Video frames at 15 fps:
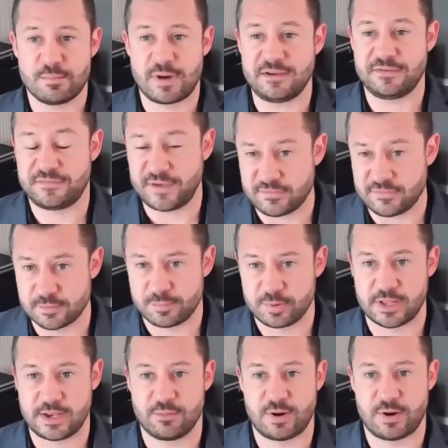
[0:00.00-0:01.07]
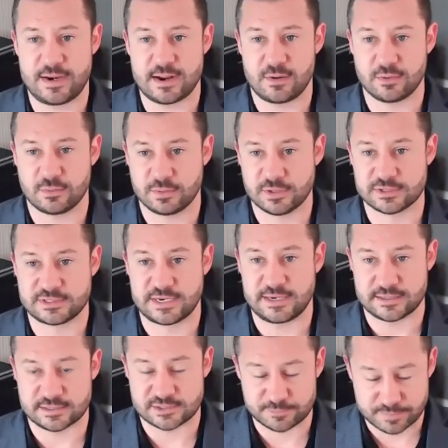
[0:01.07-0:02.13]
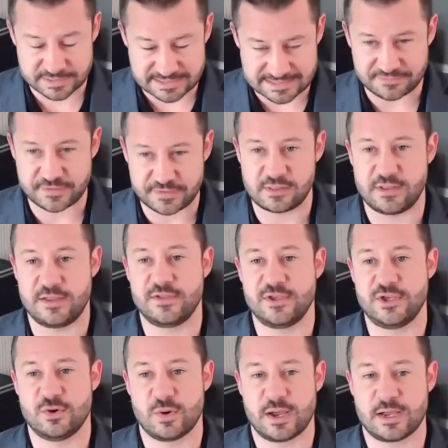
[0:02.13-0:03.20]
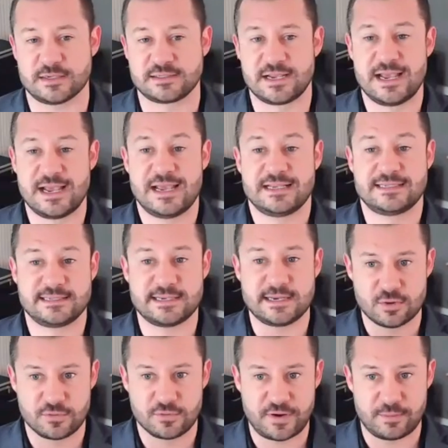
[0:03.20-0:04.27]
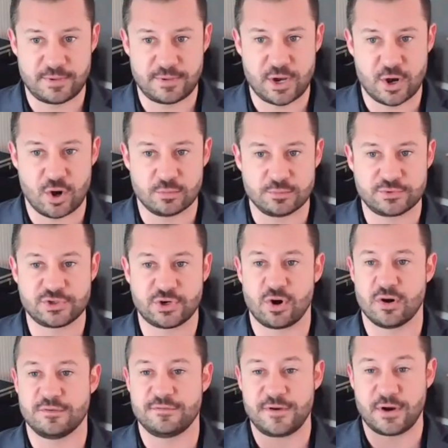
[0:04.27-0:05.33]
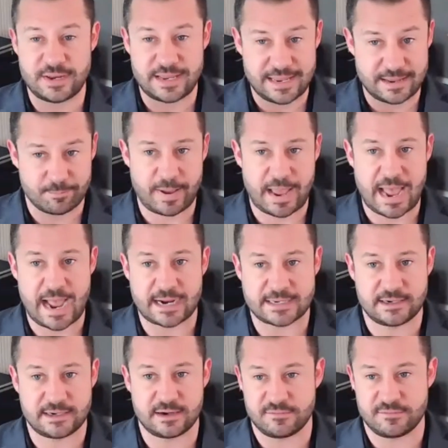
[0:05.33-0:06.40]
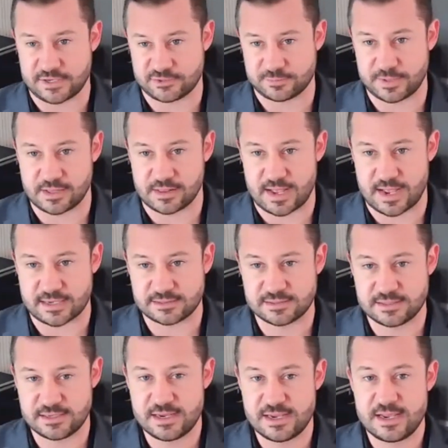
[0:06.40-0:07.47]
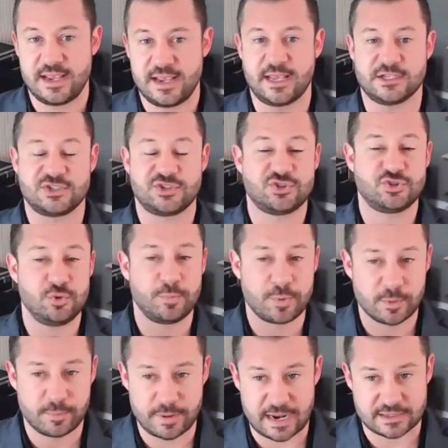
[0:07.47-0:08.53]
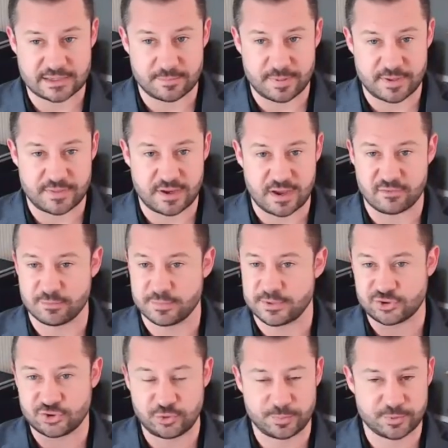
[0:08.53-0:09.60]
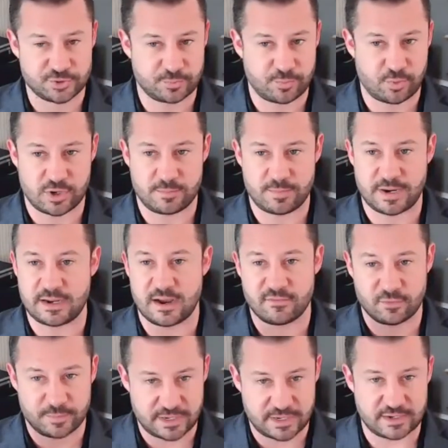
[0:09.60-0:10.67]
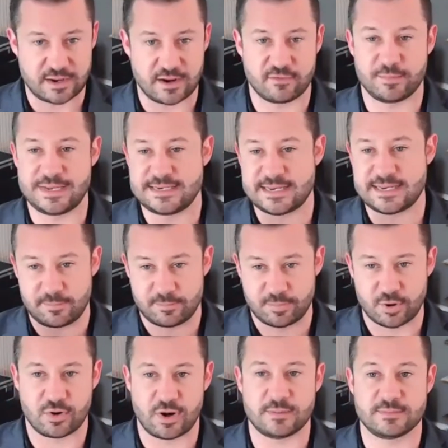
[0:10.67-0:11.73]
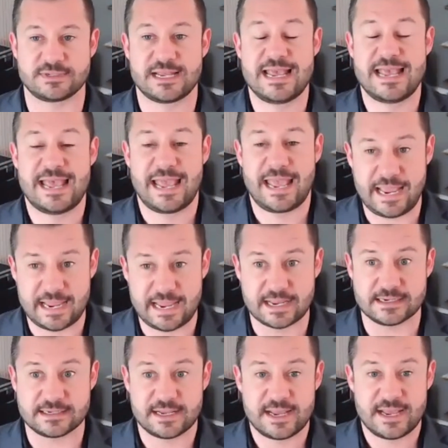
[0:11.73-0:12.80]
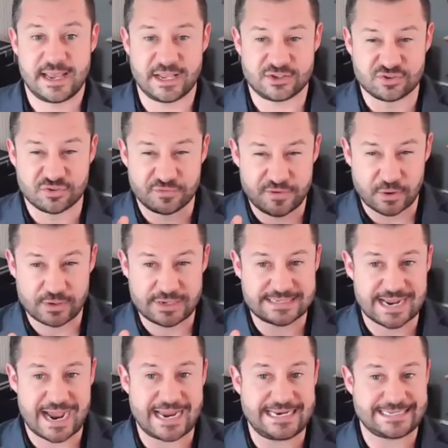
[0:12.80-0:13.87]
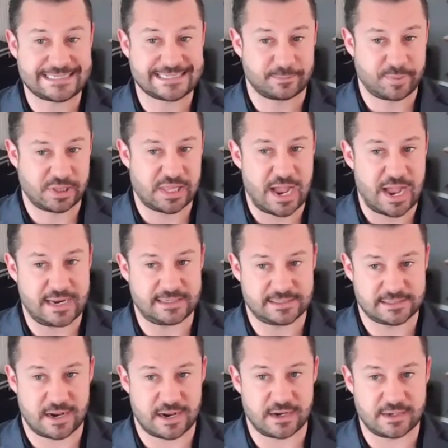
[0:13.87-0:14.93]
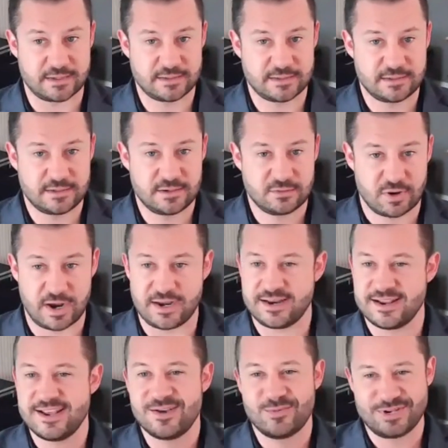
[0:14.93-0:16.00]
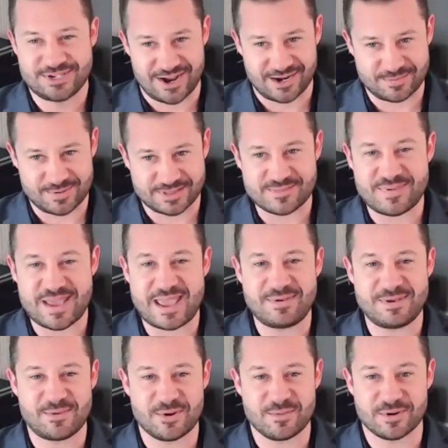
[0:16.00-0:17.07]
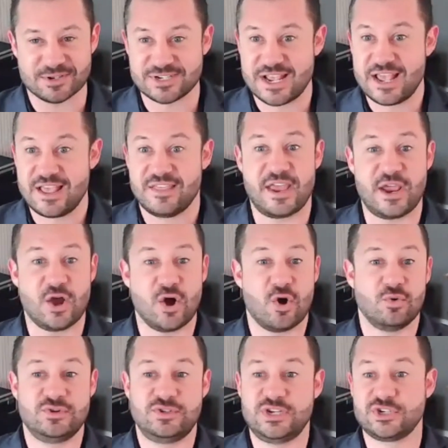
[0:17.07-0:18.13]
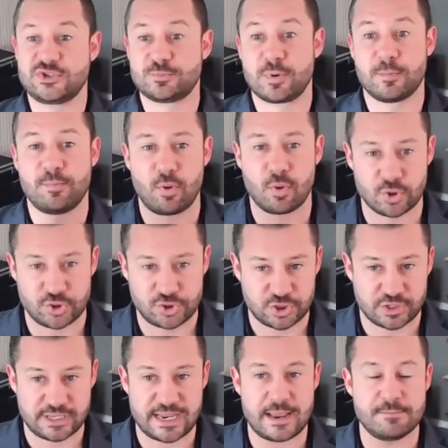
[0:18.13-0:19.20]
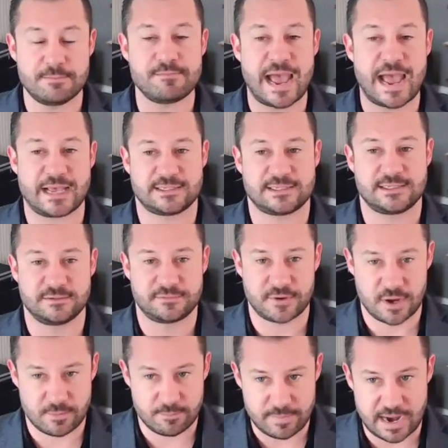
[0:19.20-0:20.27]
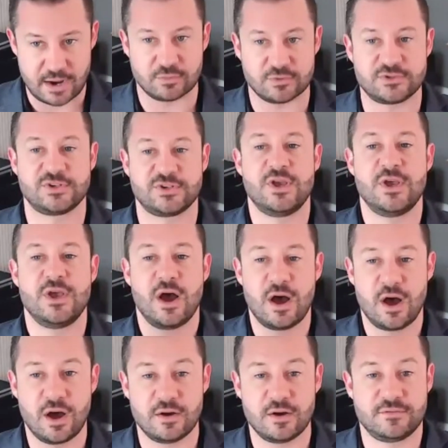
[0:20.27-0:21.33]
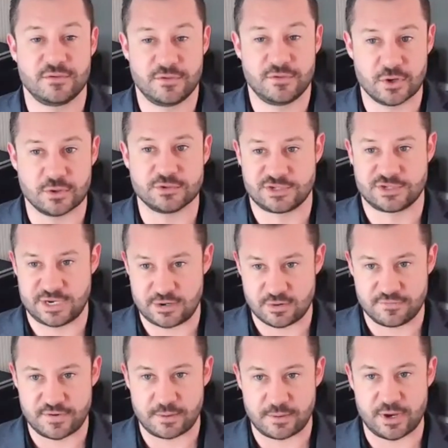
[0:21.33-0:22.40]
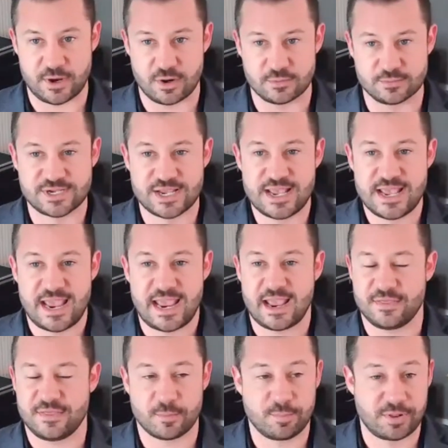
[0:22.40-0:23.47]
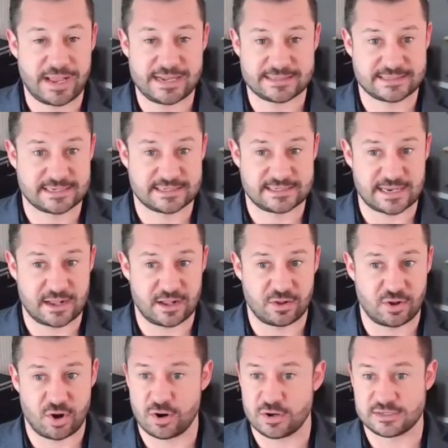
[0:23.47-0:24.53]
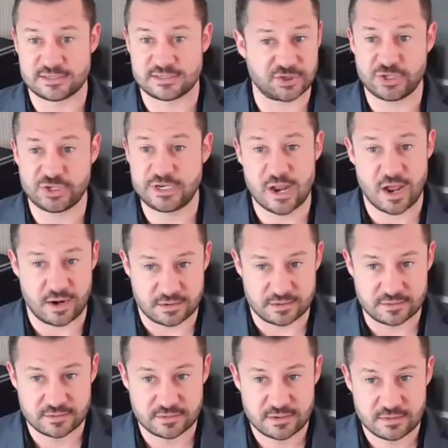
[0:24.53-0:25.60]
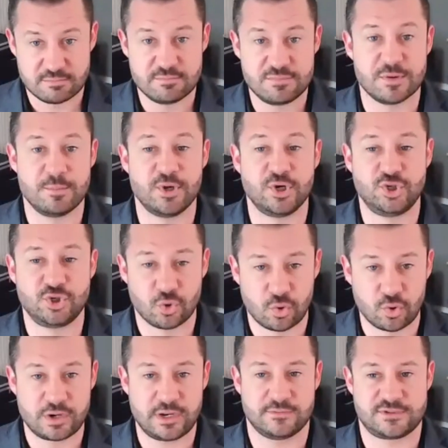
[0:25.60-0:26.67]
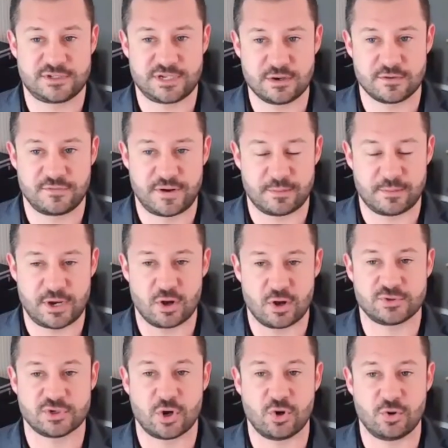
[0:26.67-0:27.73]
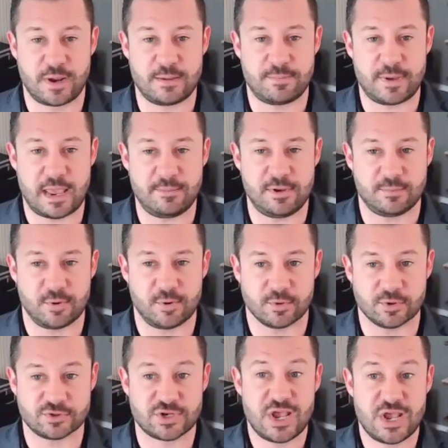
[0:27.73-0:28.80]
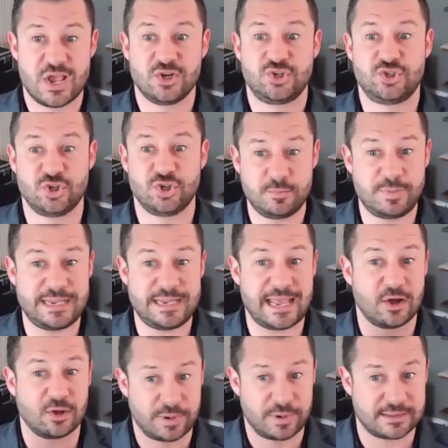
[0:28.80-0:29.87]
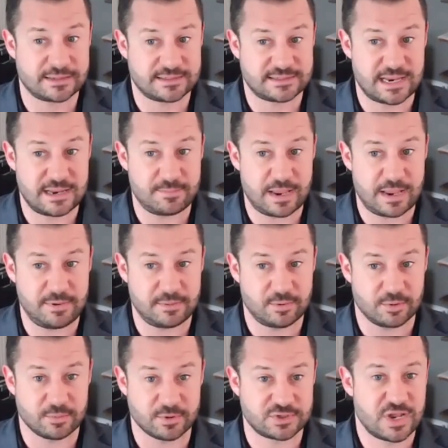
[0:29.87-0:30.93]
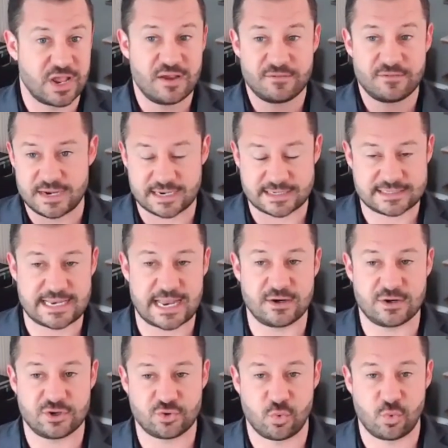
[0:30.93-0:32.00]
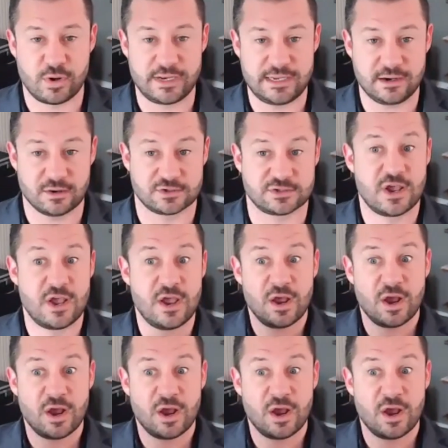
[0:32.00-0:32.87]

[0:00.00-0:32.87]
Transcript: my favorite play right now in real estate, specifically in the US, single family homes are a very impacted investment class. It's super backed up by the government, super supported by government and government debt programs, and it's a very tight supply side, right? We talked about the baby boomers. They own disproportionately a massive amount of those single family homes, and their plans to sell are essentially none. The majority of single family homes owned by baby boomers should be held by the same baby boomers for the next 10 to 20 years,